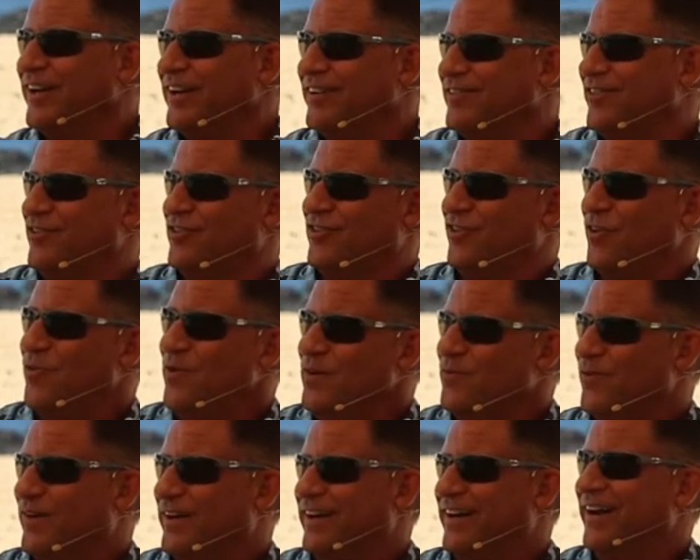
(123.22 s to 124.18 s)
You guys are
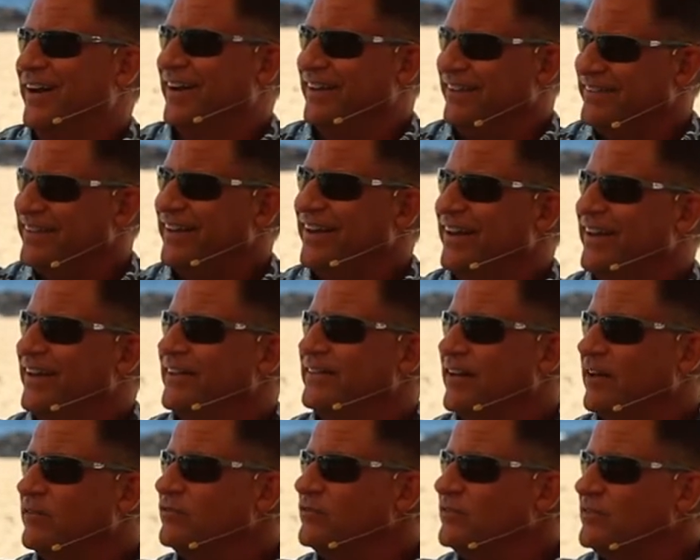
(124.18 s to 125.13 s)
suing one. They,
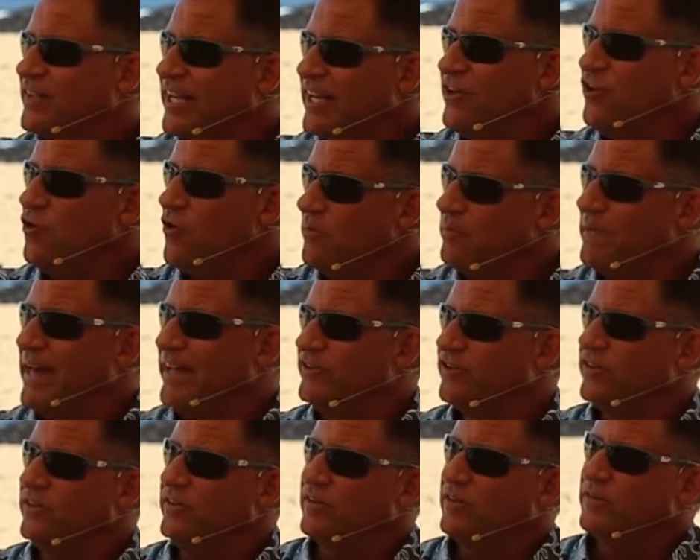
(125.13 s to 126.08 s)
now, can you
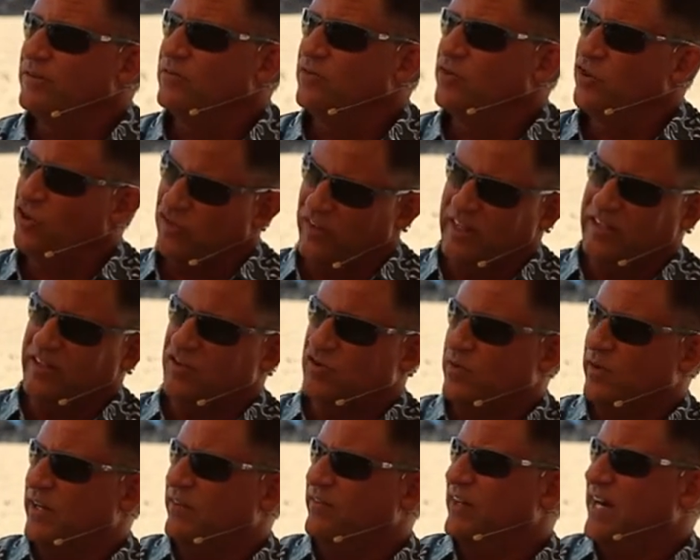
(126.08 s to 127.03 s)
imagine? Do you think
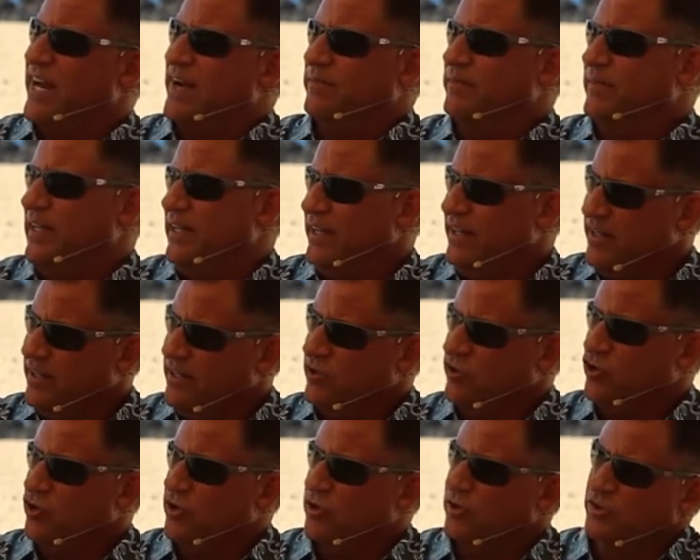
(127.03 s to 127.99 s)
this would ever happen that in
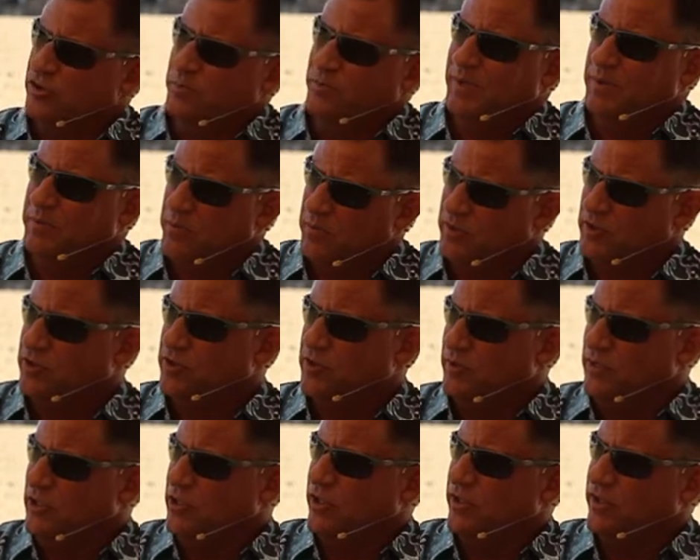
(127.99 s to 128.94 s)
a church people would
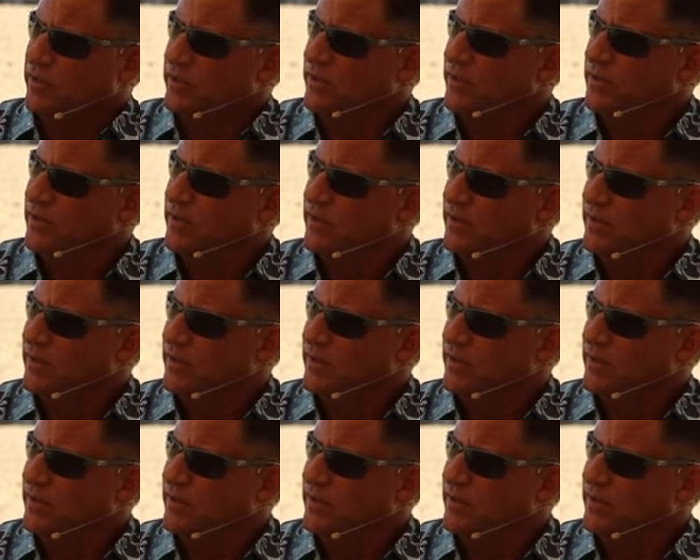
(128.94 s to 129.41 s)
sue each other?